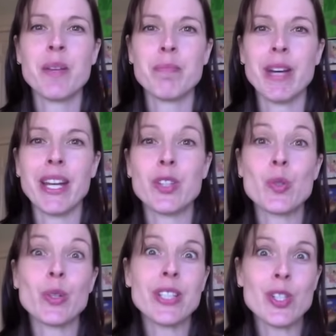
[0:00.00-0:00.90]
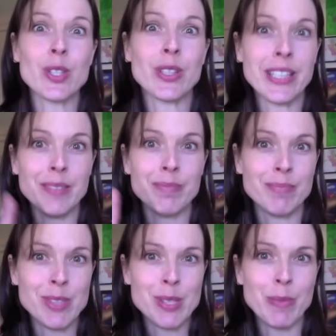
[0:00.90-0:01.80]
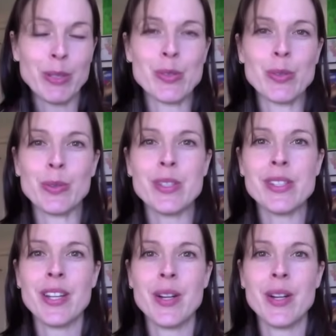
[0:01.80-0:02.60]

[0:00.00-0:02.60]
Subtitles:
My traditionally smart students,